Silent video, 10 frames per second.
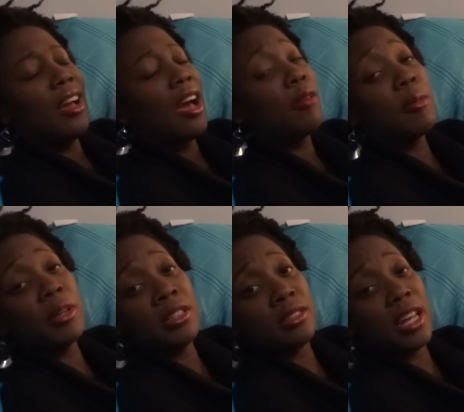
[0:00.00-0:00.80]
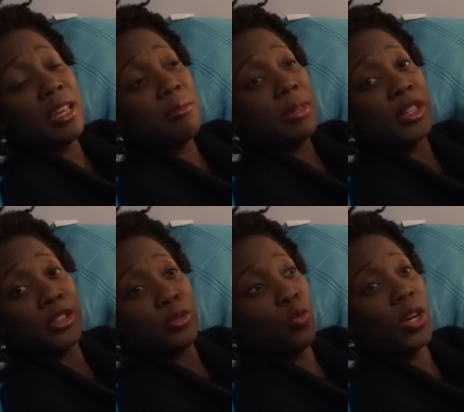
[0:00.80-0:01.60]
I don't remember his name, but
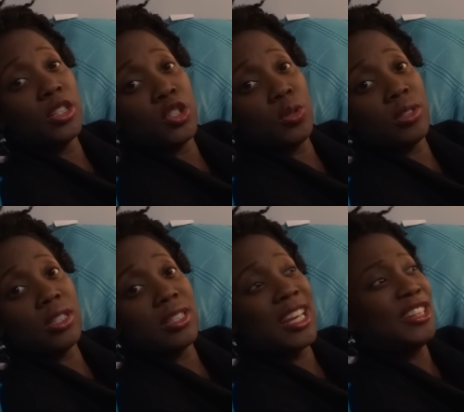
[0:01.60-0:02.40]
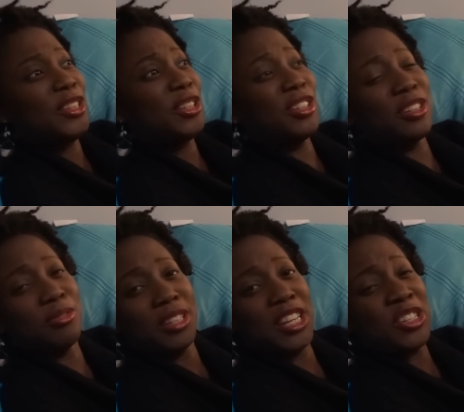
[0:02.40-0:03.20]
her one student and their little
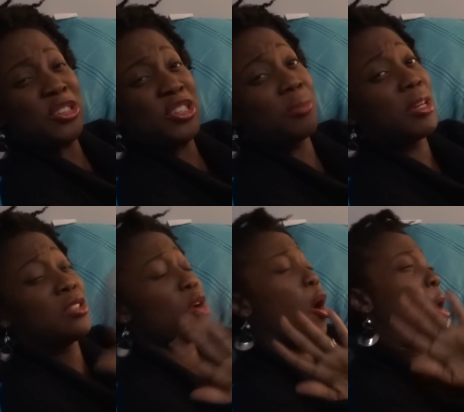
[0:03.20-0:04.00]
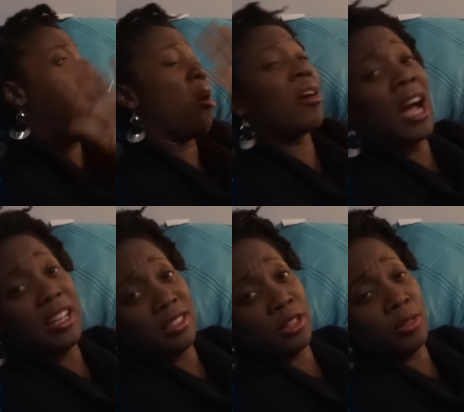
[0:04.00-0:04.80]
relationship? It's all
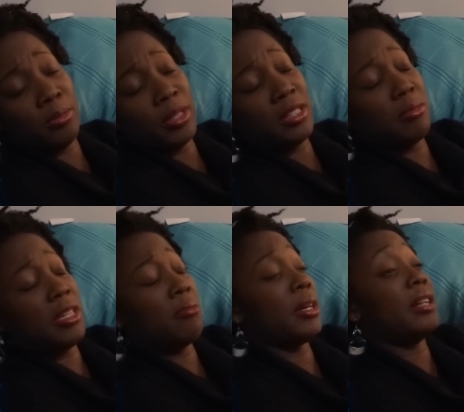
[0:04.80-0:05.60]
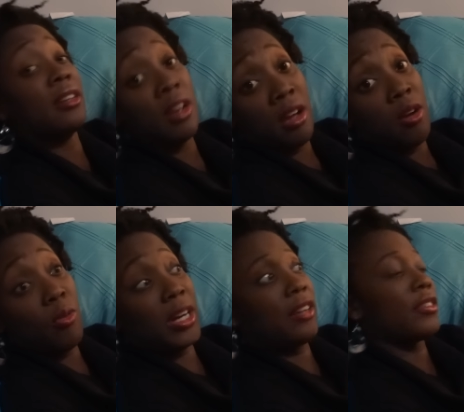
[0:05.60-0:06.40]
kinds of creepy to me, but
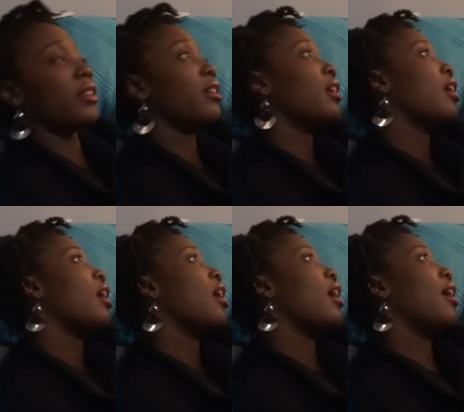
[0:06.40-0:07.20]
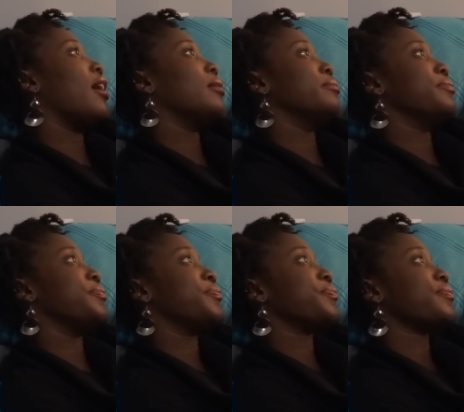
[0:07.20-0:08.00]
whatever.
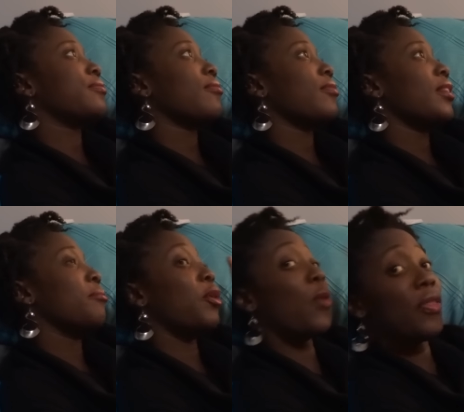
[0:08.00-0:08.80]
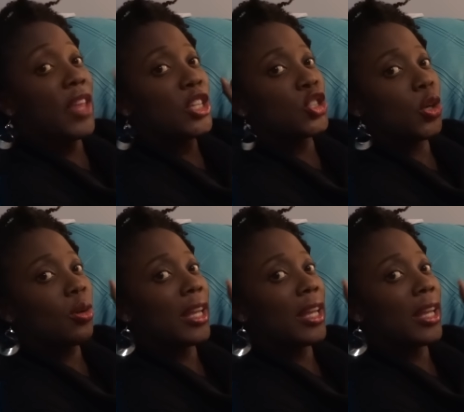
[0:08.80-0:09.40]
Um, but when they showed